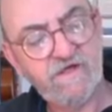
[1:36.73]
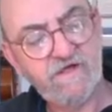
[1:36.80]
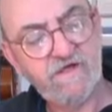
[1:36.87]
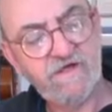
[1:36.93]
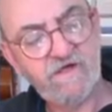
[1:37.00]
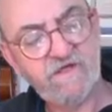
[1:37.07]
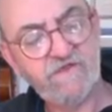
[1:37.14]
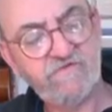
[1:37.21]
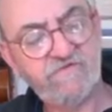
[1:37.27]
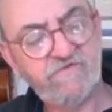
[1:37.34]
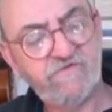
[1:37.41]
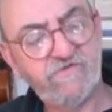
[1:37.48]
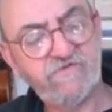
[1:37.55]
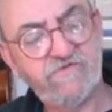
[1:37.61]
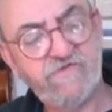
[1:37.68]
I'm going to
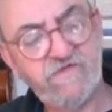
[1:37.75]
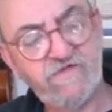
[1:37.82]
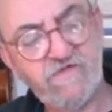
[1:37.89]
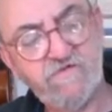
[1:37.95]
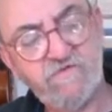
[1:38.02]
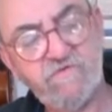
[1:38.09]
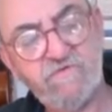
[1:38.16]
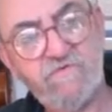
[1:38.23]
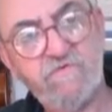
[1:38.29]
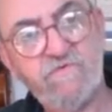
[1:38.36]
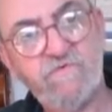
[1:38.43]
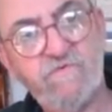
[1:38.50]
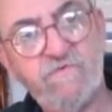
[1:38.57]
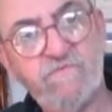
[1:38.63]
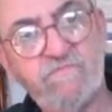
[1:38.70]
suggest that you
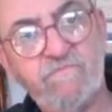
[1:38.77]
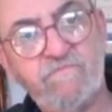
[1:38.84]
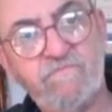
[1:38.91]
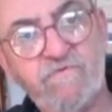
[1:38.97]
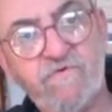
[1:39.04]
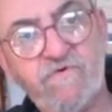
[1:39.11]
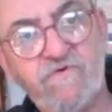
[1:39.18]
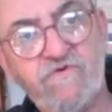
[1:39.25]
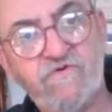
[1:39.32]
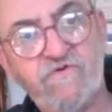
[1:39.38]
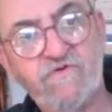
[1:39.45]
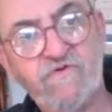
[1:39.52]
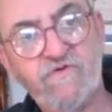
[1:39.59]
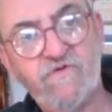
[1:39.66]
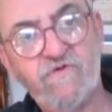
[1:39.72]
put
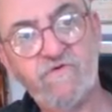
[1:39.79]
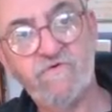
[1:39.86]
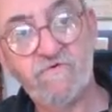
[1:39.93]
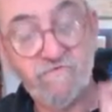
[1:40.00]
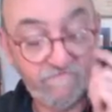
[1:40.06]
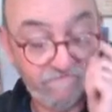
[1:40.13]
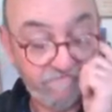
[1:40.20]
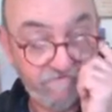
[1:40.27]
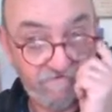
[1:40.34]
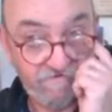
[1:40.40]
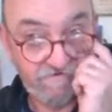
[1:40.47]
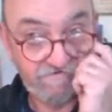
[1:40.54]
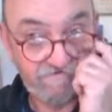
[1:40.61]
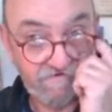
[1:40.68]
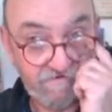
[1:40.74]
your
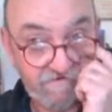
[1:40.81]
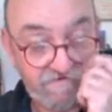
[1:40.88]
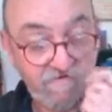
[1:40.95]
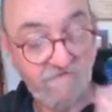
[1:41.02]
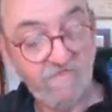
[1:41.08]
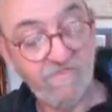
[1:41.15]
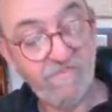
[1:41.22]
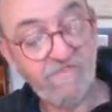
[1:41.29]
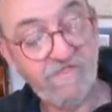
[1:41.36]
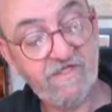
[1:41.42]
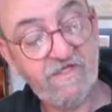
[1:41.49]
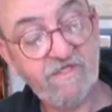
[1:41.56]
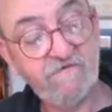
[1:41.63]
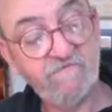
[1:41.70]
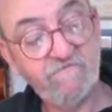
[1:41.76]
first finger on
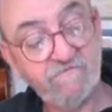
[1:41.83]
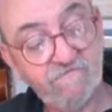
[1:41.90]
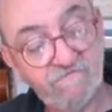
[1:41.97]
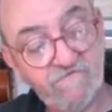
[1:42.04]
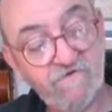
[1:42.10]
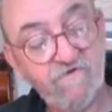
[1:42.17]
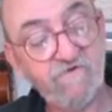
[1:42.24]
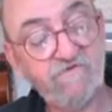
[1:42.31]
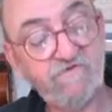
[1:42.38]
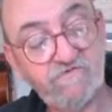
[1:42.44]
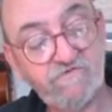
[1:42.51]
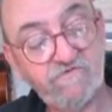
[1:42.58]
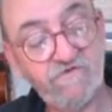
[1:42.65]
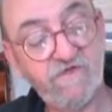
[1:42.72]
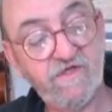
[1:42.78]
the first
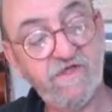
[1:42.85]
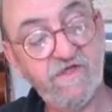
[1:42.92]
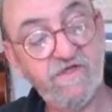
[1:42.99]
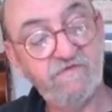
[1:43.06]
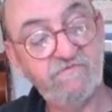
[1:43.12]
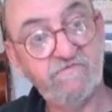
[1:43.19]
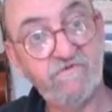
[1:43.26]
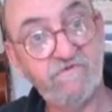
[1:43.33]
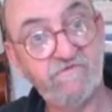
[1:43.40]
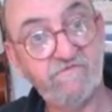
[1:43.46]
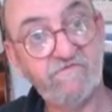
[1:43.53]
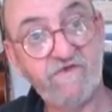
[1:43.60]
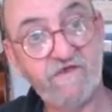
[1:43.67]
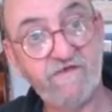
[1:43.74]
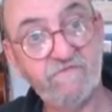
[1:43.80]
string, first
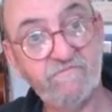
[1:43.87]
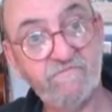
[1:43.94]
fret,